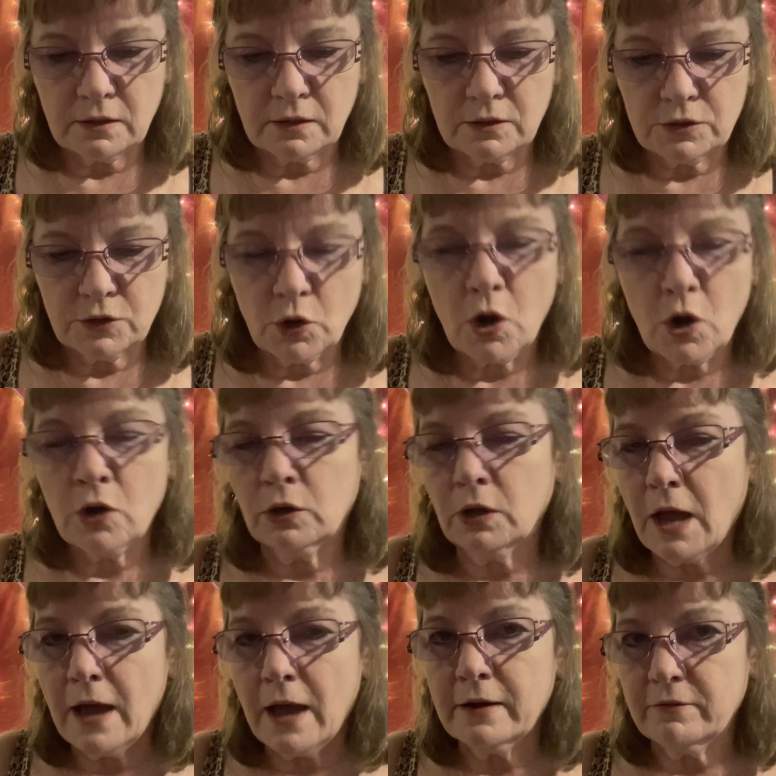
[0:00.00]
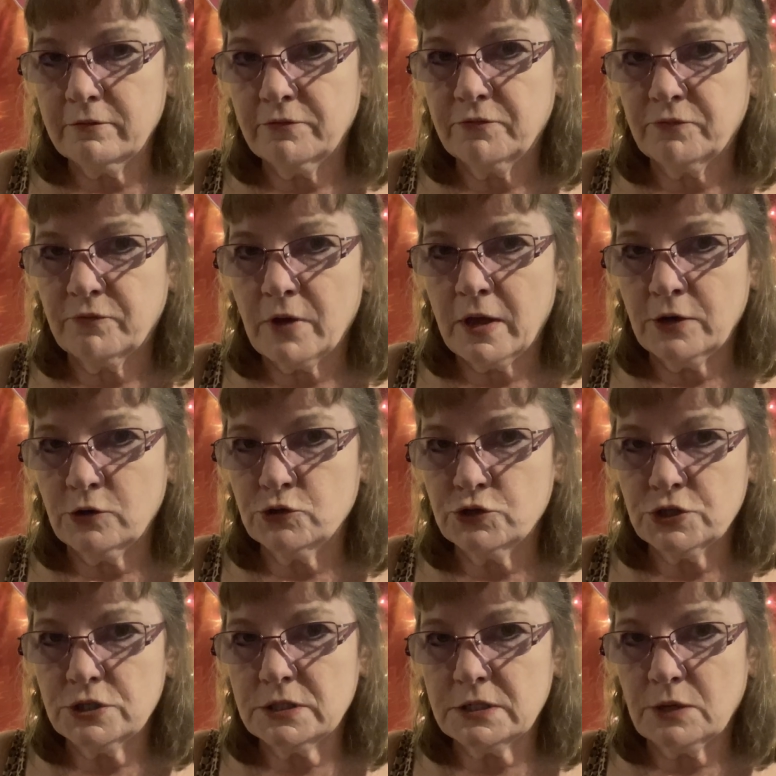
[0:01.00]
there are a lot of
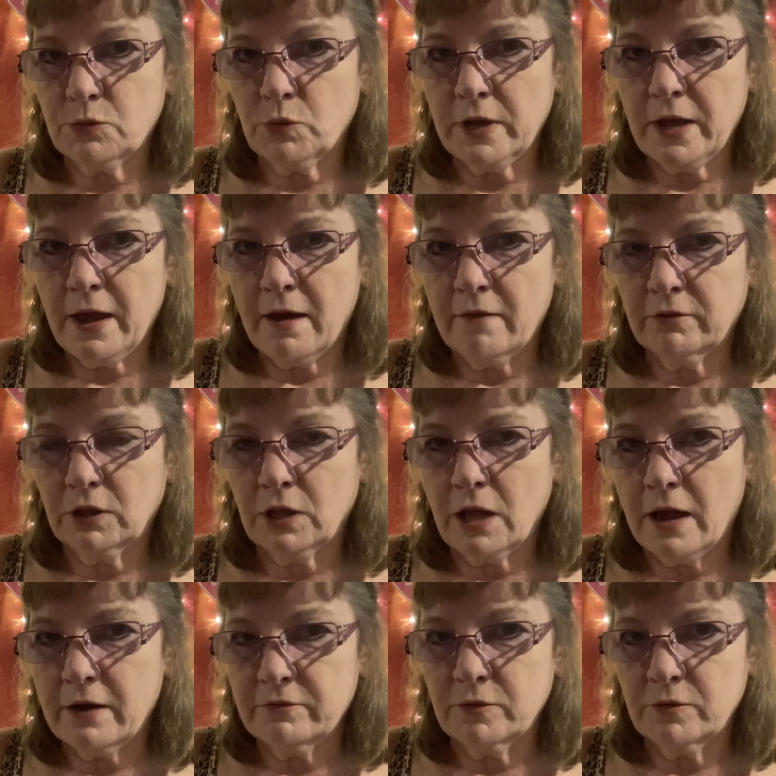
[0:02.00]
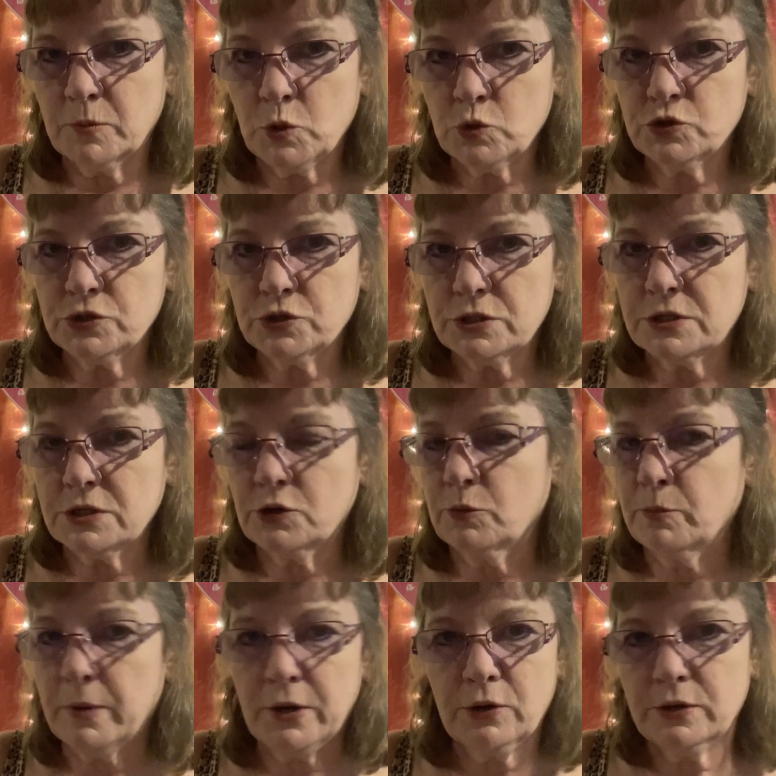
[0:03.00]
energies that we have, a lot of emotions that are
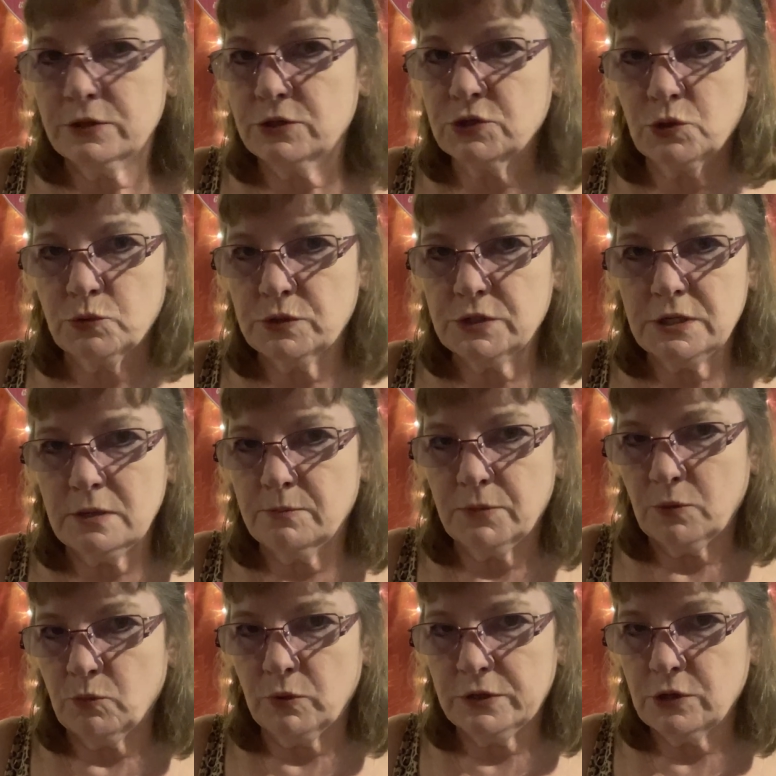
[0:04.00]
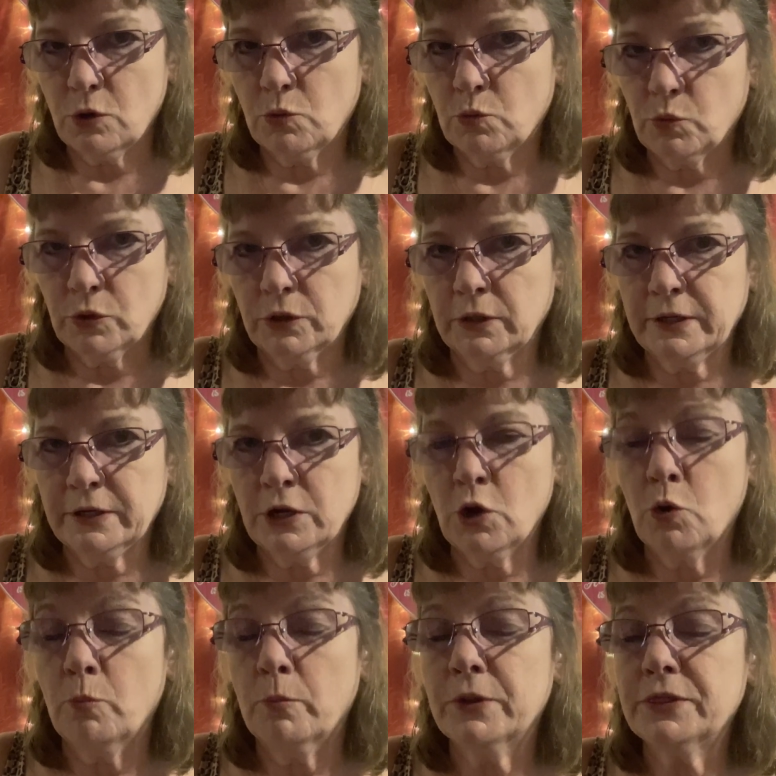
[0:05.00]
buried so deep that we don't really
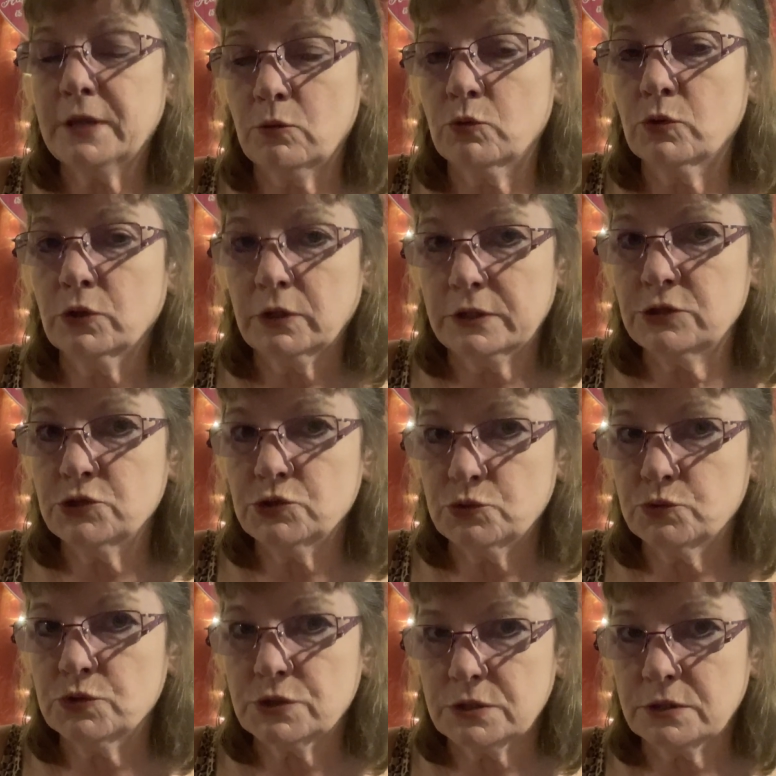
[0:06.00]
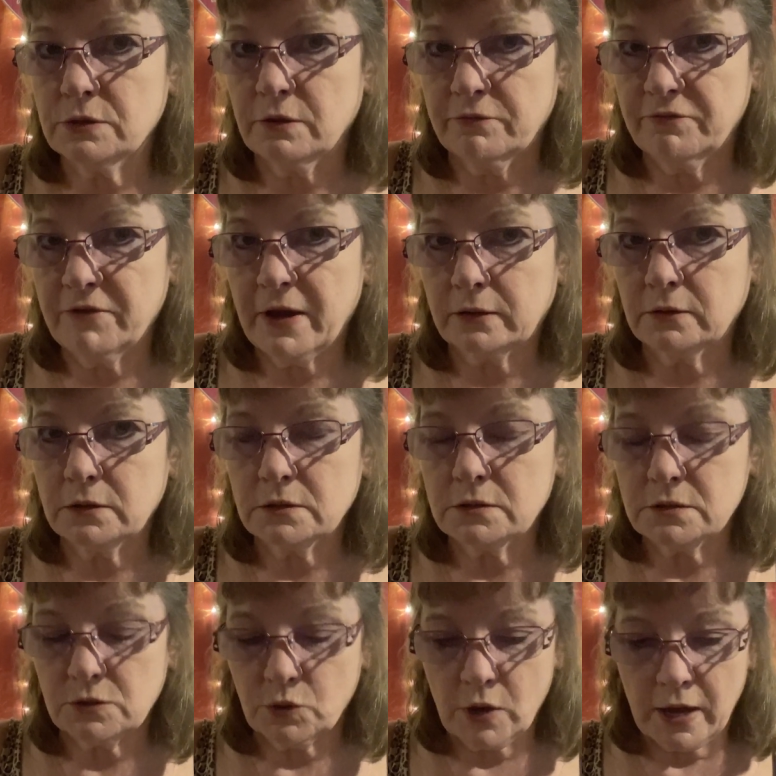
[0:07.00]
know, but they really do still affect
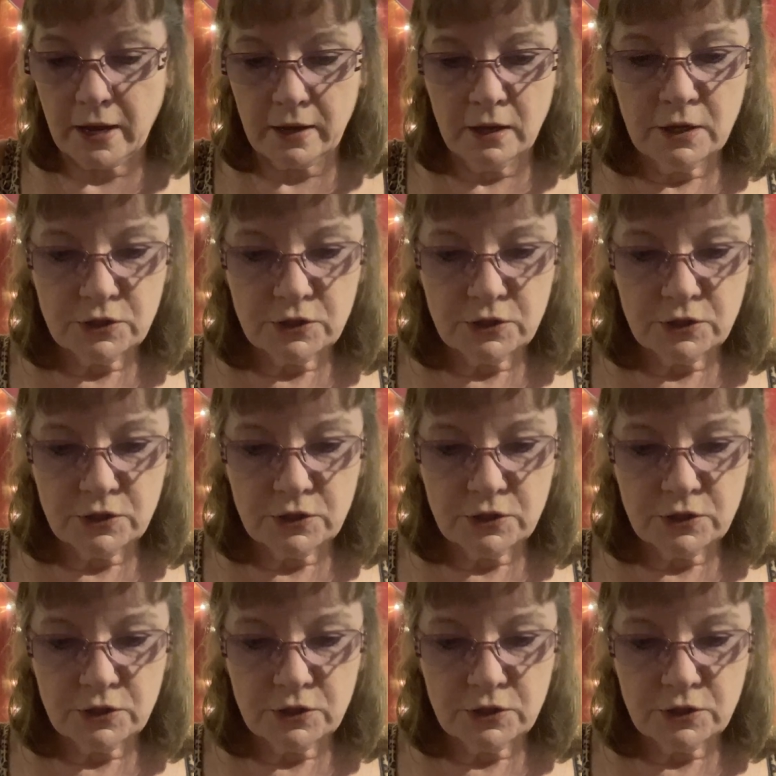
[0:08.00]
us, okay?